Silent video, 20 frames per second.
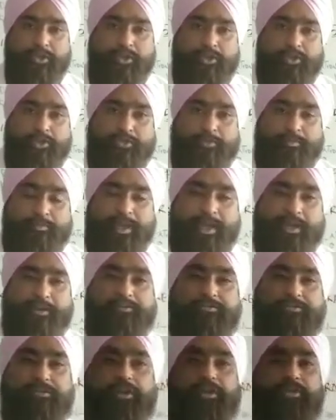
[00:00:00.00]
So
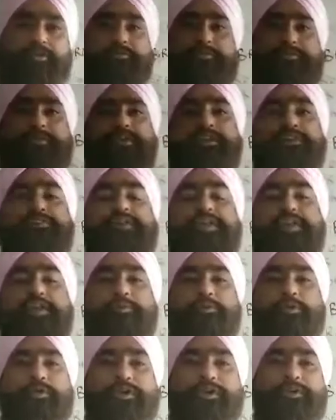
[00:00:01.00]
platform is very
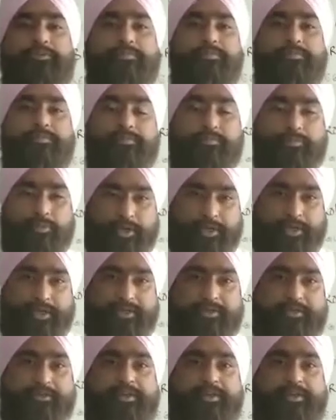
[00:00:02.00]
important point,